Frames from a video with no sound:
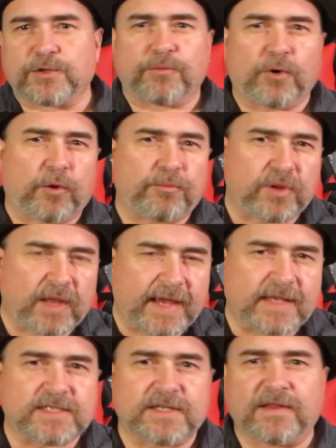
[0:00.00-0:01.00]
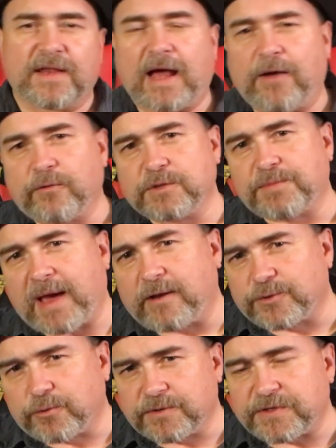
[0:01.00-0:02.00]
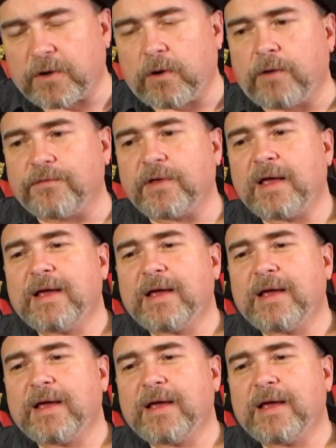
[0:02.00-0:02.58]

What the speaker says: are placed and then how those battles are resolved.